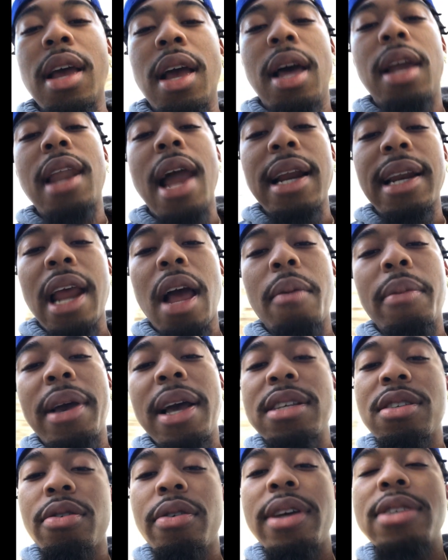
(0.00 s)
lockdown,
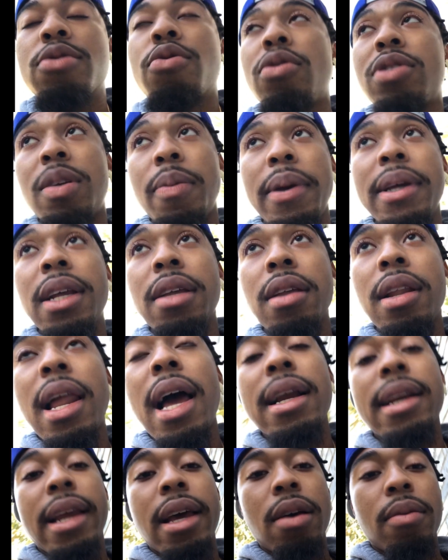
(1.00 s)
because there is going to be another
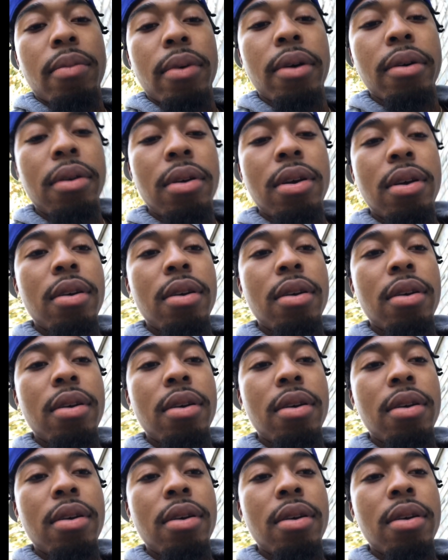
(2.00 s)
lockdown, bro.